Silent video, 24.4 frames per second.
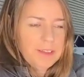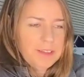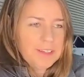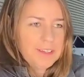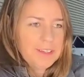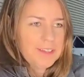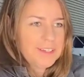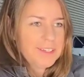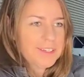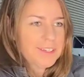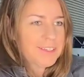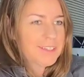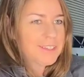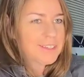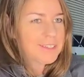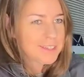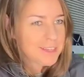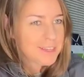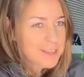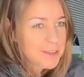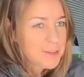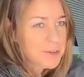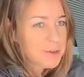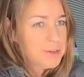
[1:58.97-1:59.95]
But
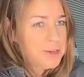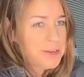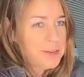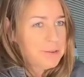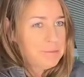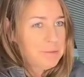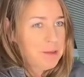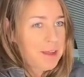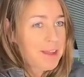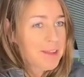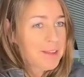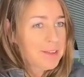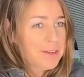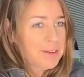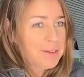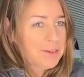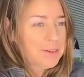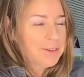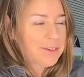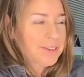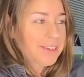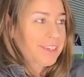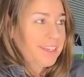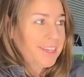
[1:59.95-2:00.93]
Cinco de
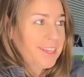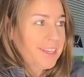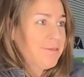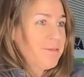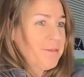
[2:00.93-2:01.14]
Mayo,